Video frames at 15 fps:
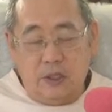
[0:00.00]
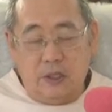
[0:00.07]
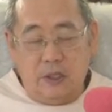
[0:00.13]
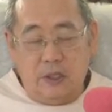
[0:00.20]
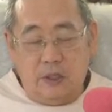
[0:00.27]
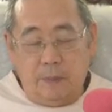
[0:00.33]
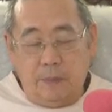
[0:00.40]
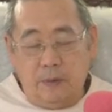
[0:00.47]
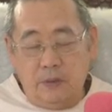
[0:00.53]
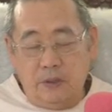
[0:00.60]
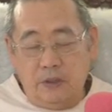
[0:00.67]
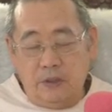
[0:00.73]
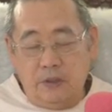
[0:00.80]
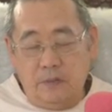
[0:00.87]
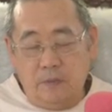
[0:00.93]
that the
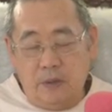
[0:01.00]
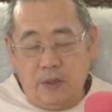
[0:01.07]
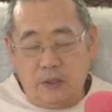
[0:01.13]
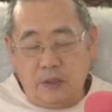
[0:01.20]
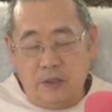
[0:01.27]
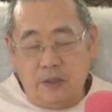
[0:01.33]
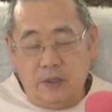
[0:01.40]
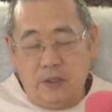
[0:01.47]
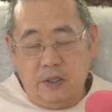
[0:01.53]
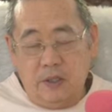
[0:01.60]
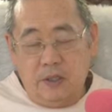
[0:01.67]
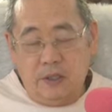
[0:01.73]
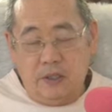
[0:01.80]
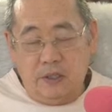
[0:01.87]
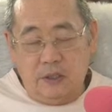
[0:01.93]
process of bhakti
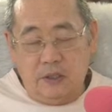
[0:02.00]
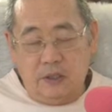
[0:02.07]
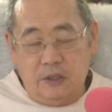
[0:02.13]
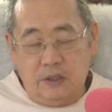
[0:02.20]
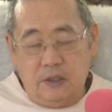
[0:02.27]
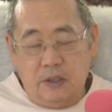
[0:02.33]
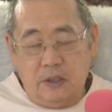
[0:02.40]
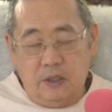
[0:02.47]
is